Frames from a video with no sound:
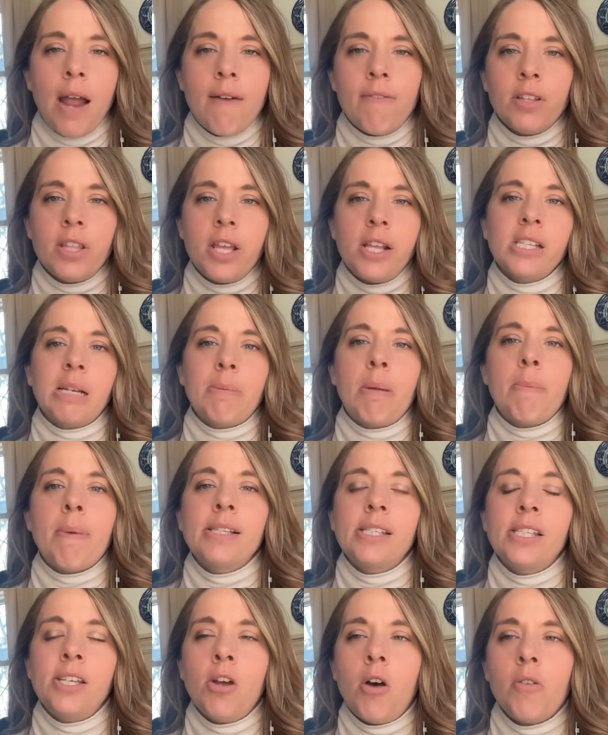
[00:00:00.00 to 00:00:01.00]
everything's gonna be
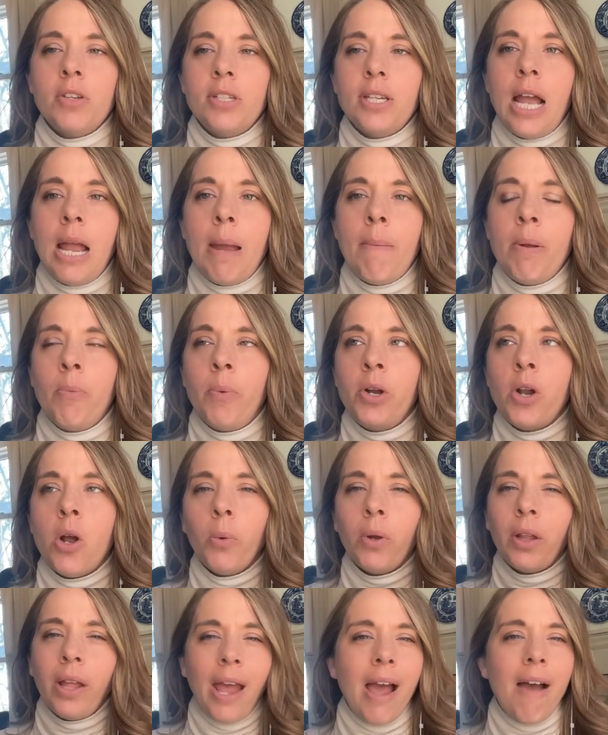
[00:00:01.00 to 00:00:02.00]
messy all the time, and we don't
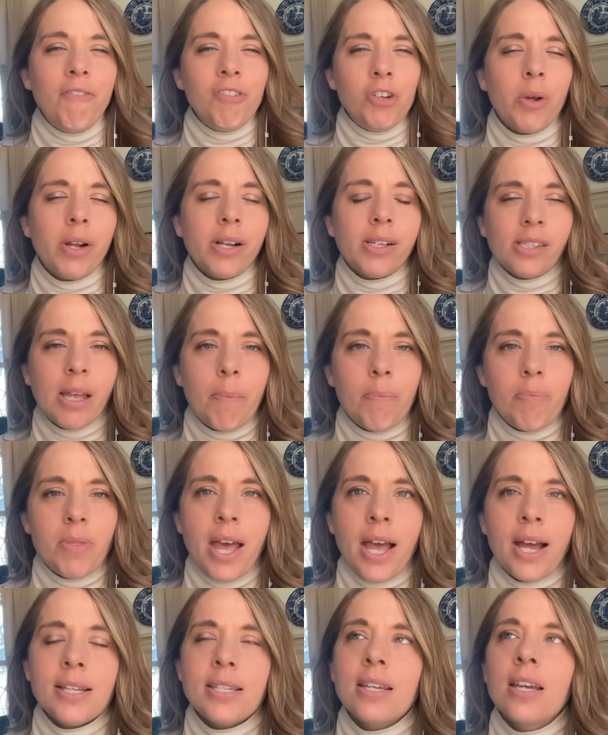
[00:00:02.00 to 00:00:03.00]
really have to accept
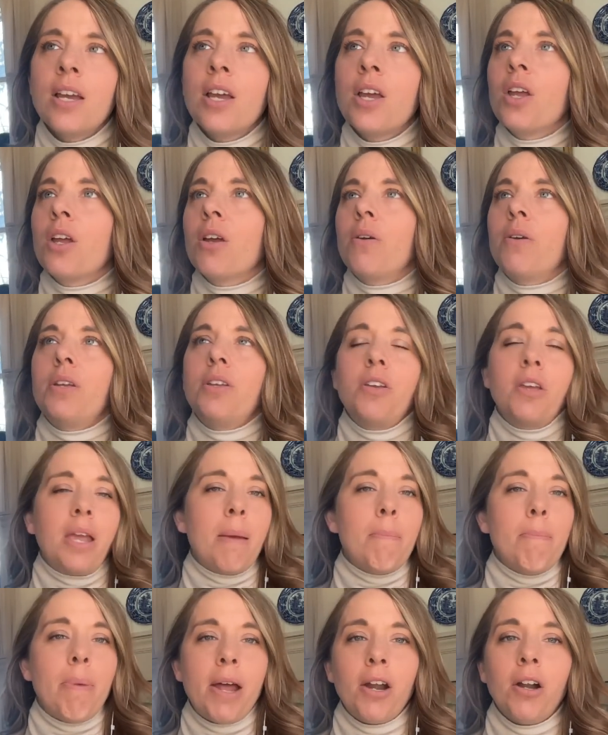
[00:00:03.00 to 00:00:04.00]
that. You can
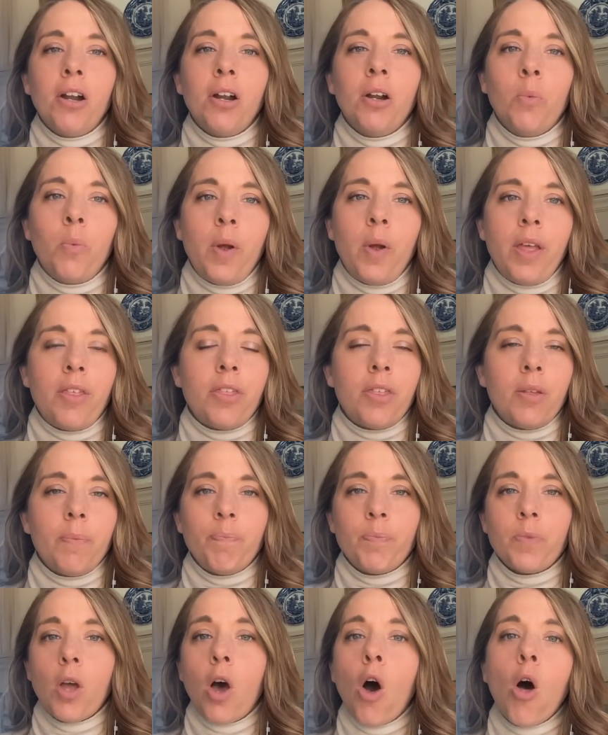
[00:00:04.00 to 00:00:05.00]
get better with
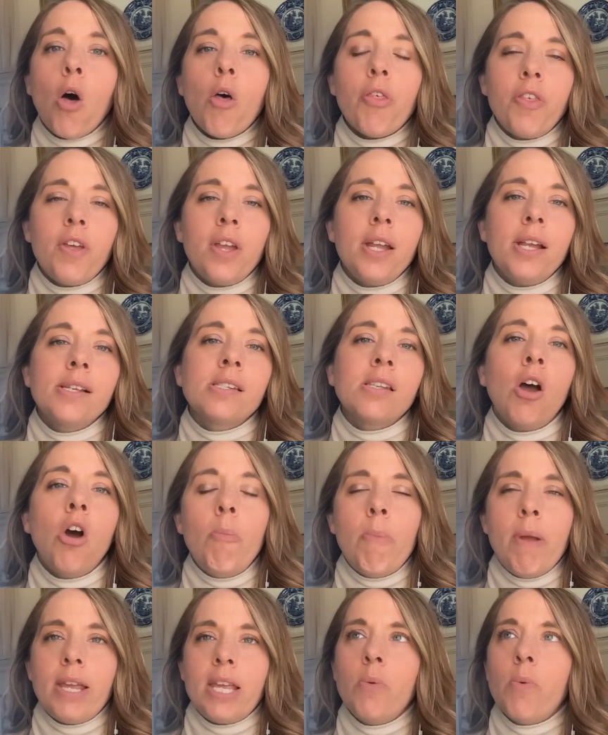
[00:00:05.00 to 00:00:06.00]
all things
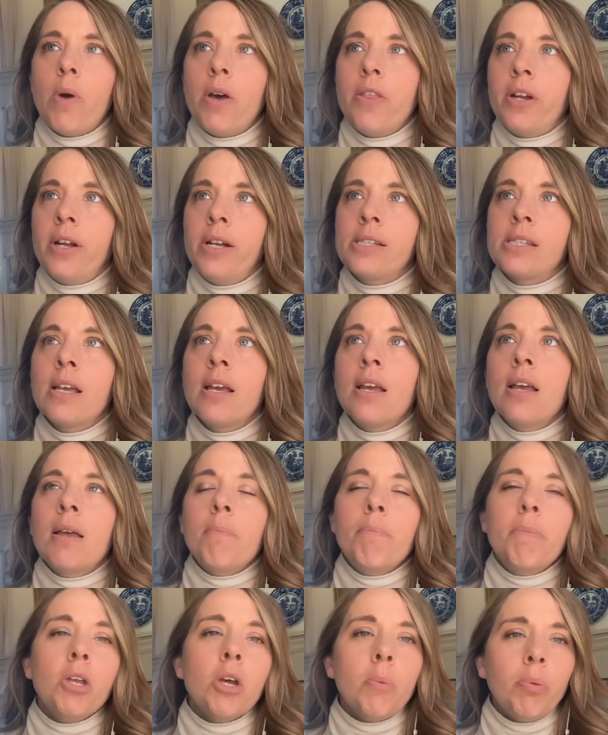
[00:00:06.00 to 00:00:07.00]
homemaking, whether it's
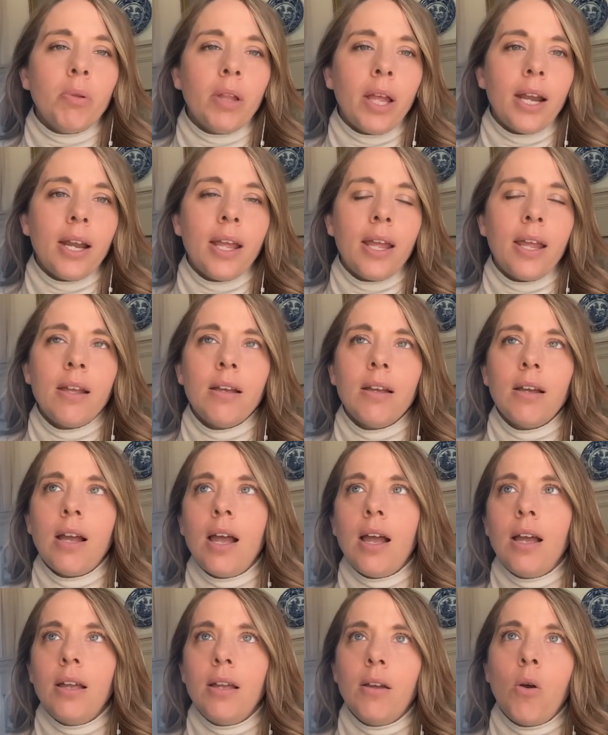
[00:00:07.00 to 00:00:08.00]
meal planning
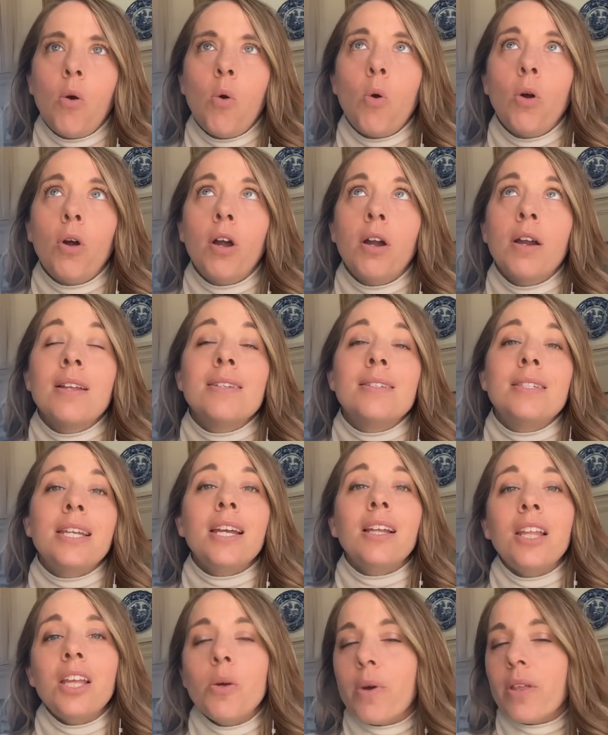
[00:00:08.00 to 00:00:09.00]
or
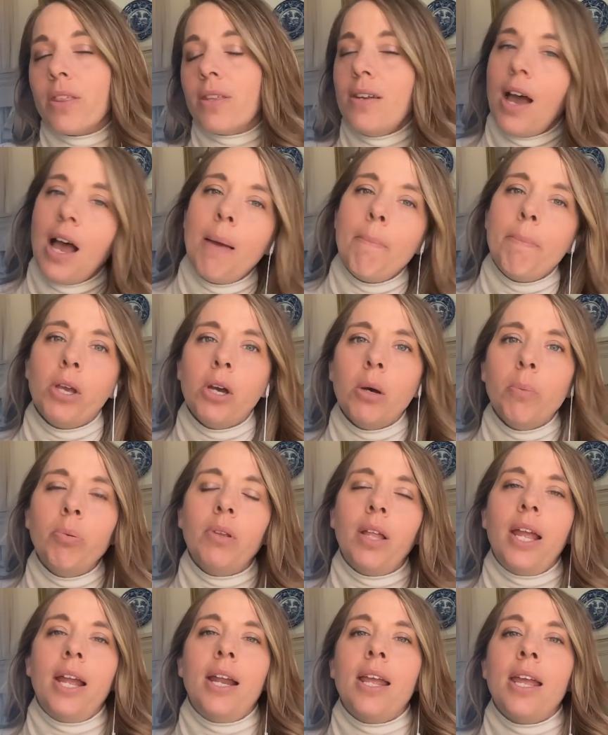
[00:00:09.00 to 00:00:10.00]
dealing with not meal
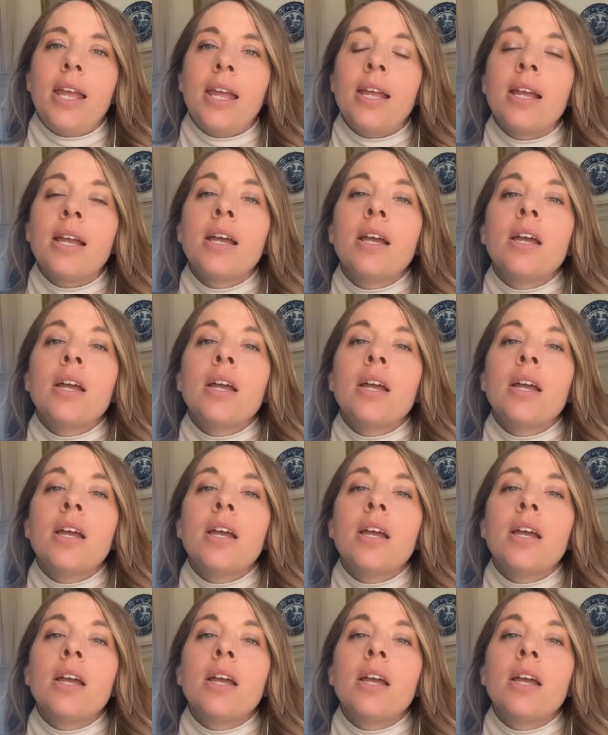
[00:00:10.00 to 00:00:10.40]
planning